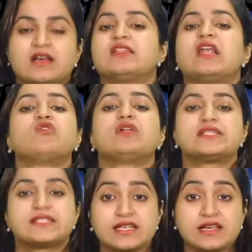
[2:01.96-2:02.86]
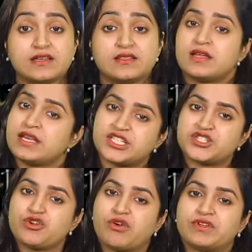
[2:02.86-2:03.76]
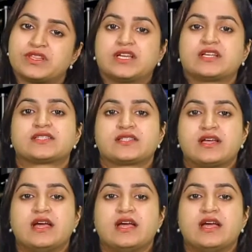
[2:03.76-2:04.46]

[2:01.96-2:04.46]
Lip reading: Now let's see the history of ethics.